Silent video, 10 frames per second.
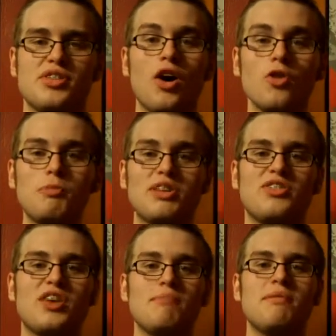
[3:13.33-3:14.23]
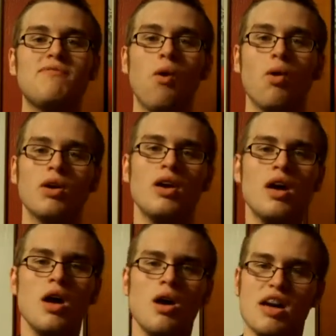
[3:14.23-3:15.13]
It's always been said before.
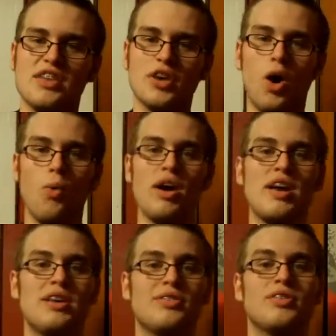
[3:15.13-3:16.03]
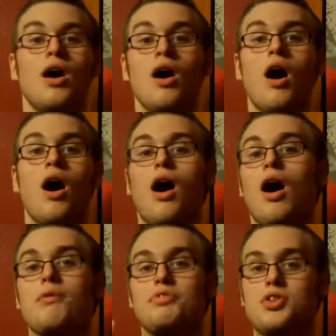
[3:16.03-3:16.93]
It's always,
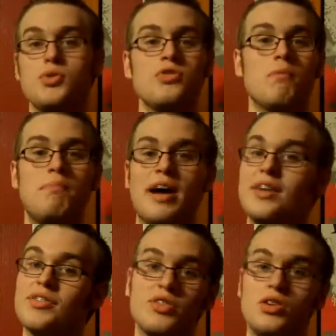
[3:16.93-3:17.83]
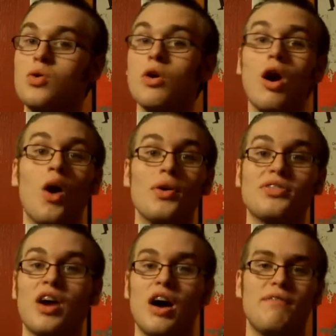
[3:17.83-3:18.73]
do your best, you are always
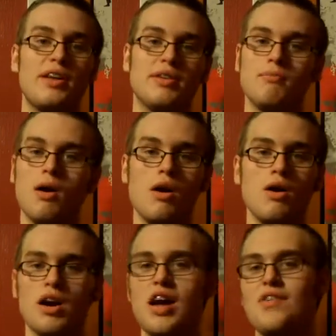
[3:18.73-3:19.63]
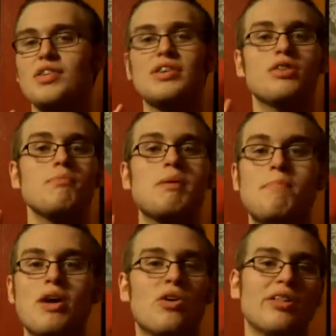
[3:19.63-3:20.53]
confident, everything's going to be
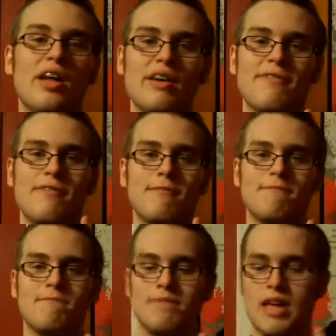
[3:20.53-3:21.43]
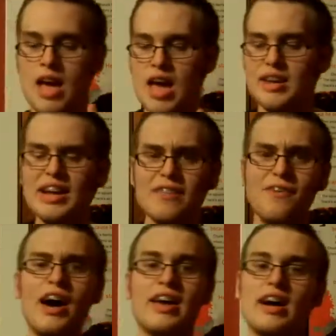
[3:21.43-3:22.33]
better in life. And that's
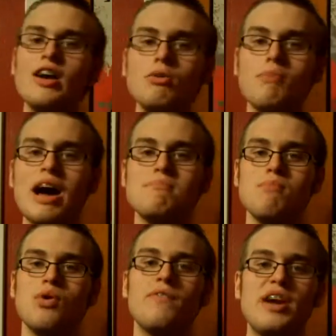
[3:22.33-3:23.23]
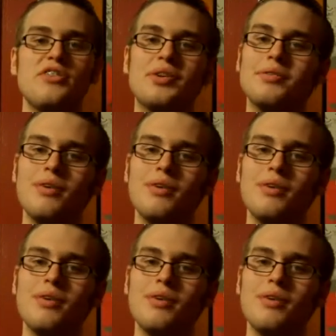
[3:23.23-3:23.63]
fine, I don't mind motivation.